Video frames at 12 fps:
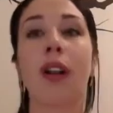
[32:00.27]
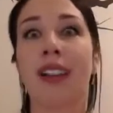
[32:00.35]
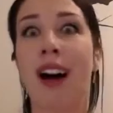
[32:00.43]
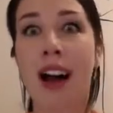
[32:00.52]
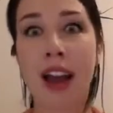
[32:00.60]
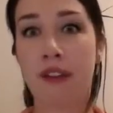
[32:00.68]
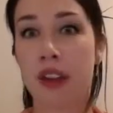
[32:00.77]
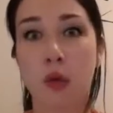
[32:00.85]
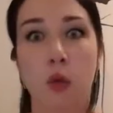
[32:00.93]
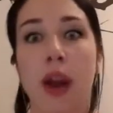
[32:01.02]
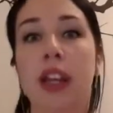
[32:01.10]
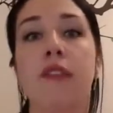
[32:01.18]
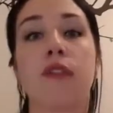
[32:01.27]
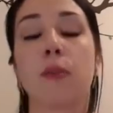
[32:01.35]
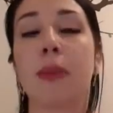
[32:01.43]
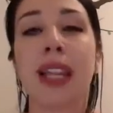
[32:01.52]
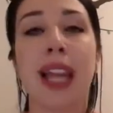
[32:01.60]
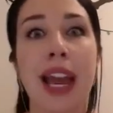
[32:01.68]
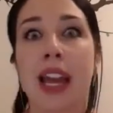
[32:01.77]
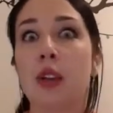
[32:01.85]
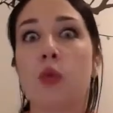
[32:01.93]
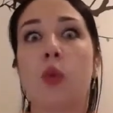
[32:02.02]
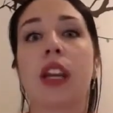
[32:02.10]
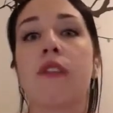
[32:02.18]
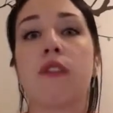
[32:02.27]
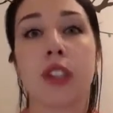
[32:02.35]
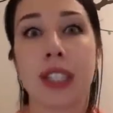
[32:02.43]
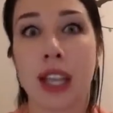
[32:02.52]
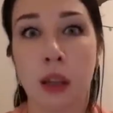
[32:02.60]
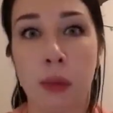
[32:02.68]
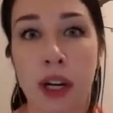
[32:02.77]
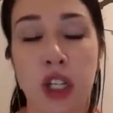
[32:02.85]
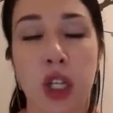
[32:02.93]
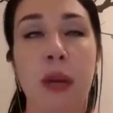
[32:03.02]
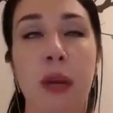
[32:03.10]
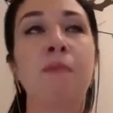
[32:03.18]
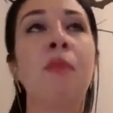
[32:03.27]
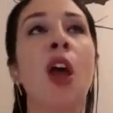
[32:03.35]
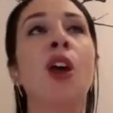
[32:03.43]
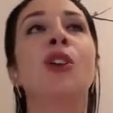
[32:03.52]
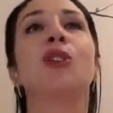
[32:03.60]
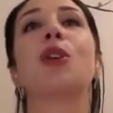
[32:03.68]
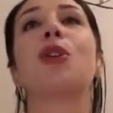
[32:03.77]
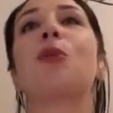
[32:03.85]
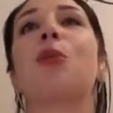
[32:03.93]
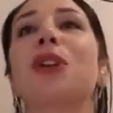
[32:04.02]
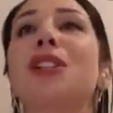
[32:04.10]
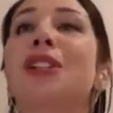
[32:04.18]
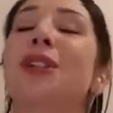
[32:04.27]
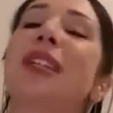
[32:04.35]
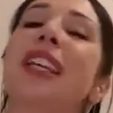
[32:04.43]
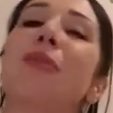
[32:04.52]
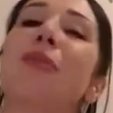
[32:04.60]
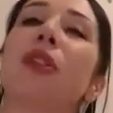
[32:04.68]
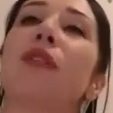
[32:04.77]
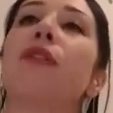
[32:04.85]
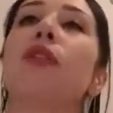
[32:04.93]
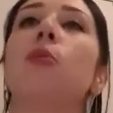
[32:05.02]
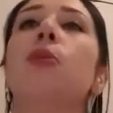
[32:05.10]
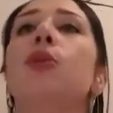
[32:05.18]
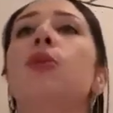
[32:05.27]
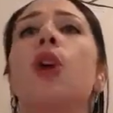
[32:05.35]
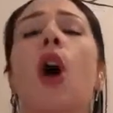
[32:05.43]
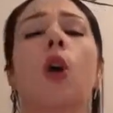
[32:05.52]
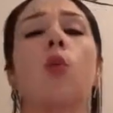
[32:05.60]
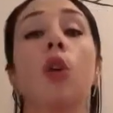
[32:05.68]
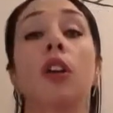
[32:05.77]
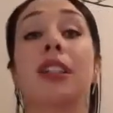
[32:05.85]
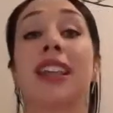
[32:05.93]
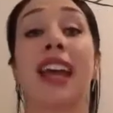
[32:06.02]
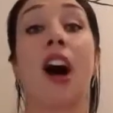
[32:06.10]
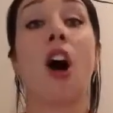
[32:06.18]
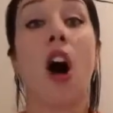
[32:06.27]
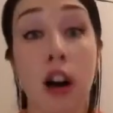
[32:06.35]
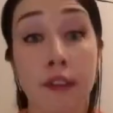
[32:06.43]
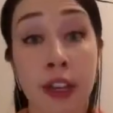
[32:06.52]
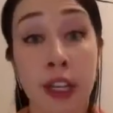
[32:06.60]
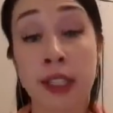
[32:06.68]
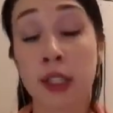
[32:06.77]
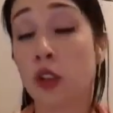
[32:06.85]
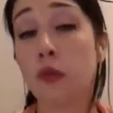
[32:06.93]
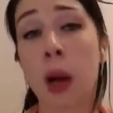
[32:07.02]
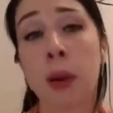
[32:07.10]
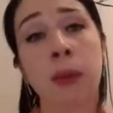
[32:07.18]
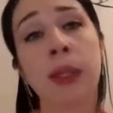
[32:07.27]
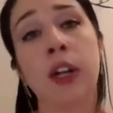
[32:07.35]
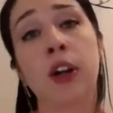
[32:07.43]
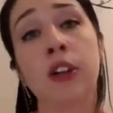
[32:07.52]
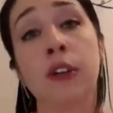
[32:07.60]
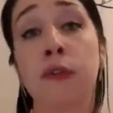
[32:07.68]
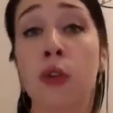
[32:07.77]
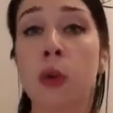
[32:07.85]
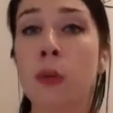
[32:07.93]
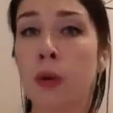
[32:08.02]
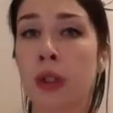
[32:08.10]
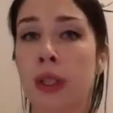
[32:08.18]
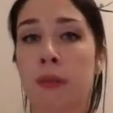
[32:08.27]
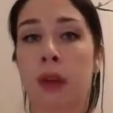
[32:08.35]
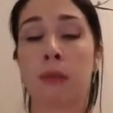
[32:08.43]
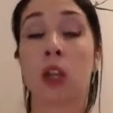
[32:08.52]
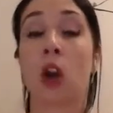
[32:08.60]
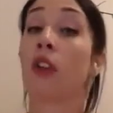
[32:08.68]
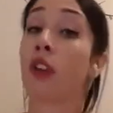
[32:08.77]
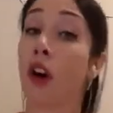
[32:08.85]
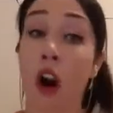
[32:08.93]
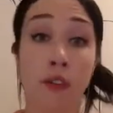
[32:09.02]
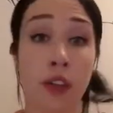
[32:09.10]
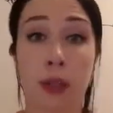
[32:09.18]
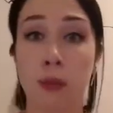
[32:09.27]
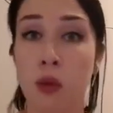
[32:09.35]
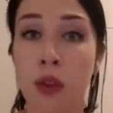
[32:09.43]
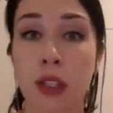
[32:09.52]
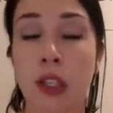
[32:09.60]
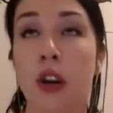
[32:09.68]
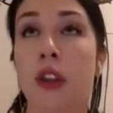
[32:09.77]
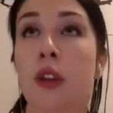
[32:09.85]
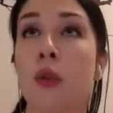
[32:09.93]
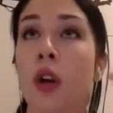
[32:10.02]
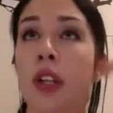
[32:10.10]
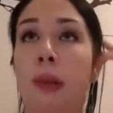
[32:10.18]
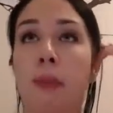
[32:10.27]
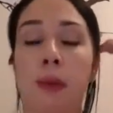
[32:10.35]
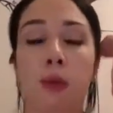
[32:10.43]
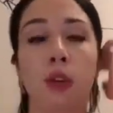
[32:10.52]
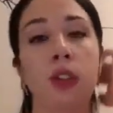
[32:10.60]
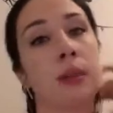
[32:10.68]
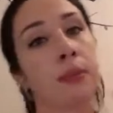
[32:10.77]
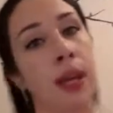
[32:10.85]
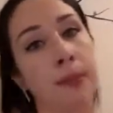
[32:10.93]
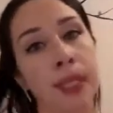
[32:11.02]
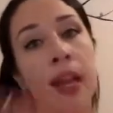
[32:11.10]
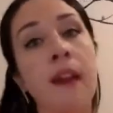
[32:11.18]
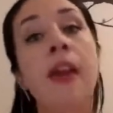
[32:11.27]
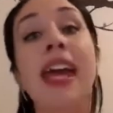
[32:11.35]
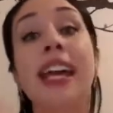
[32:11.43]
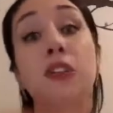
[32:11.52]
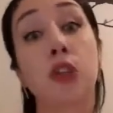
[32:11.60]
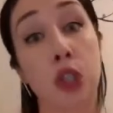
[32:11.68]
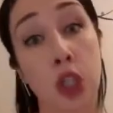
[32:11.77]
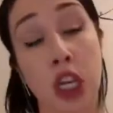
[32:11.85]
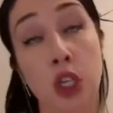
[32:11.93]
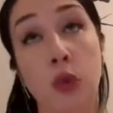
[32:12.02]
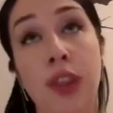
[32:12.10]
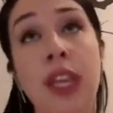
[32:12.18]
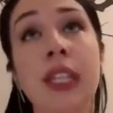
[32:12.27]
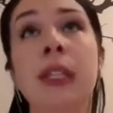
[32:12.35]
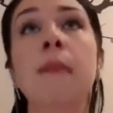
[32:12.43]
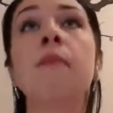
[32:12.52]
alive and ready for play and ready for celebration. So the words associated with the full moon are words like harvest. You've probably heard the full moon sometimes called the harvest moon. That's another word that people sometimes interchange with it.